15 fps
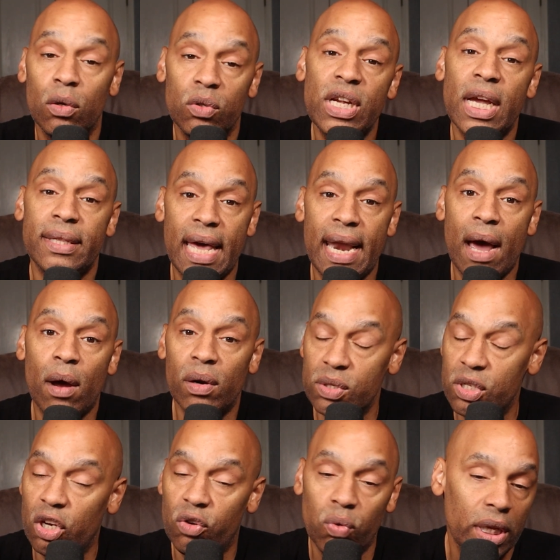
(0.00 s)
go check that out. It
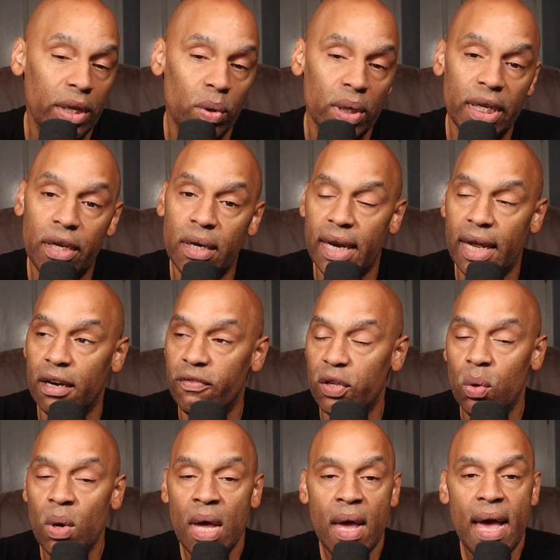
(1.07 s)
was a really, really good
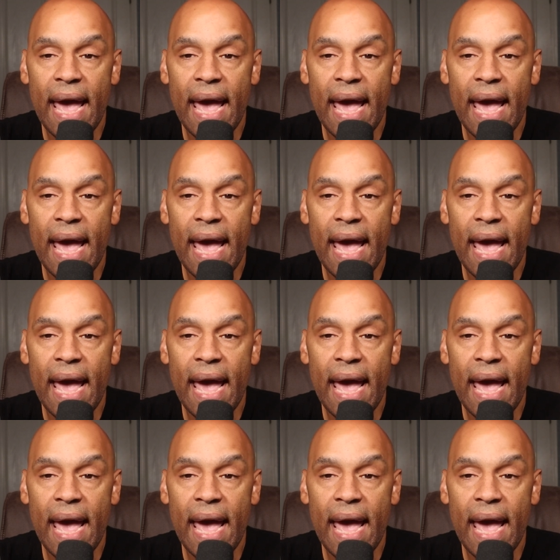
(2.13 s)
interview.